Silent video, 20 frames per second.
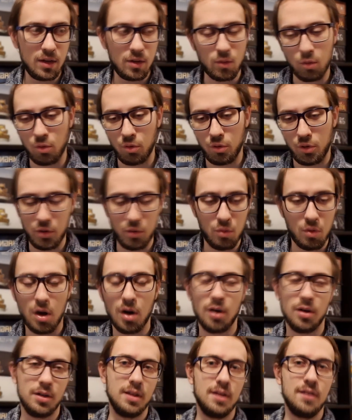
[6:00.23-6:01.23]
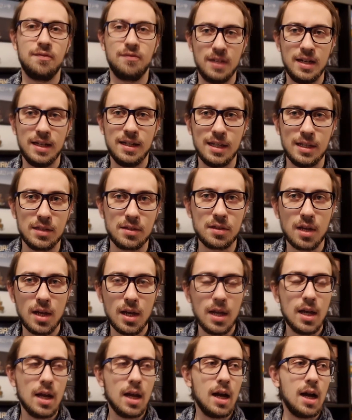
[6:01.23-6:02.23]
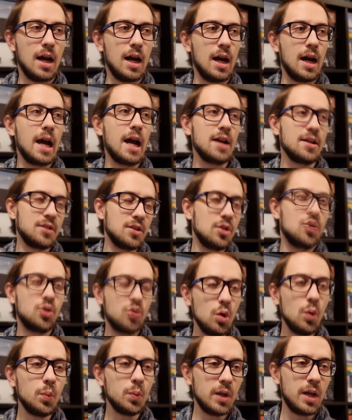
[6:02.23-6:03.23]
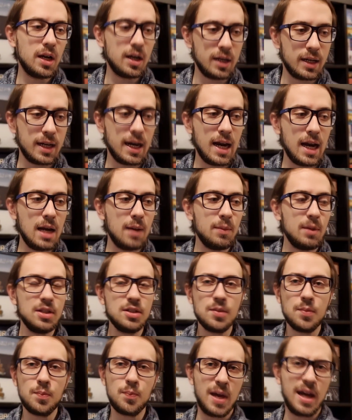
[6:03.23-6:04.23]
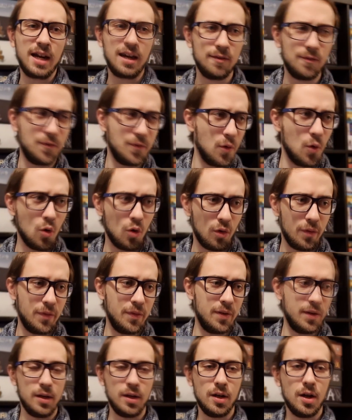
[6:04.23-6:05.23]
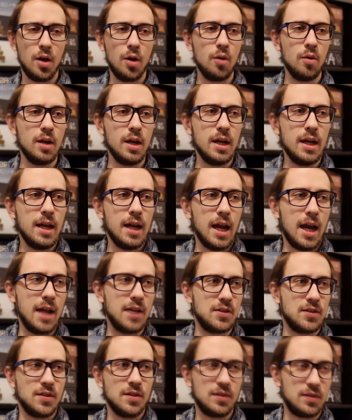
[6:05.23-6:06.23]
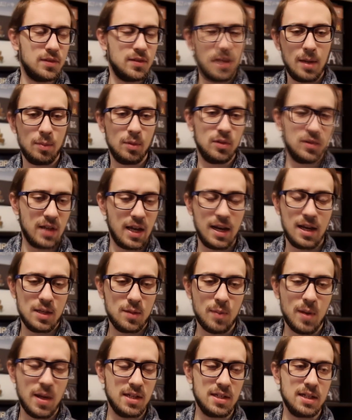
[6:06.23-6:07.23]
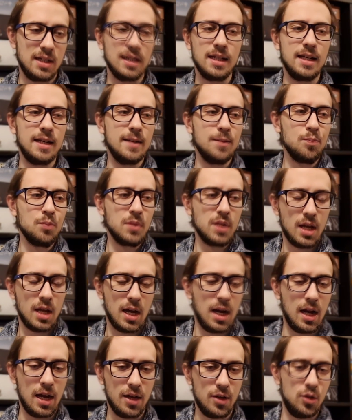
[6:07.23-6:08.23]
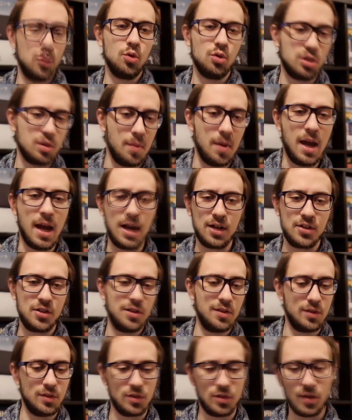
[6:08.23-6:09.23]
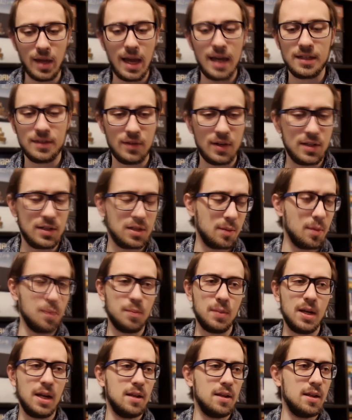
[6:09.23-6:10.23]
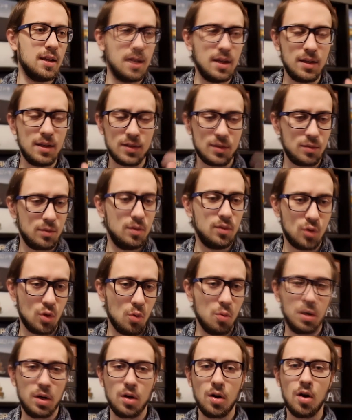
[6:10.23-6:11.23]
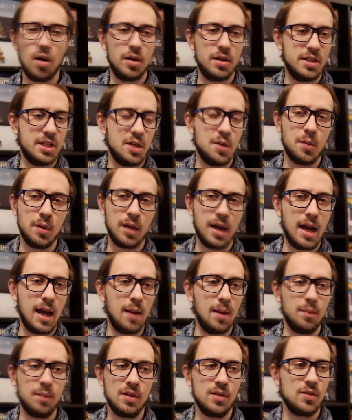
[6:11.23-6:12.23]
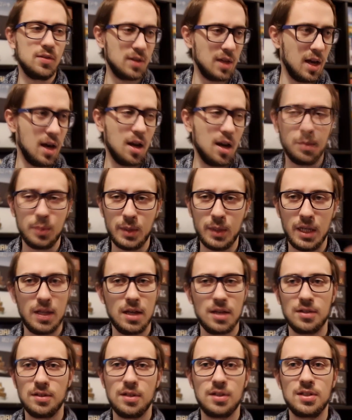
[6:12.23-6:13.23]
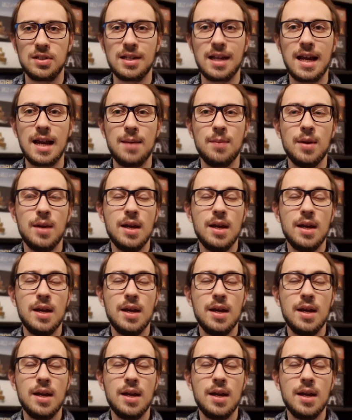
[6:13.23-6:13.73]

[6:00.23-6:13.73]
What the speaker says: or you are defeated. As a two-player game, it's a back and forth, you know. It's a table tennis, basically. You do some actions, activate some abilities, draw a card, see what happens. Another player does the same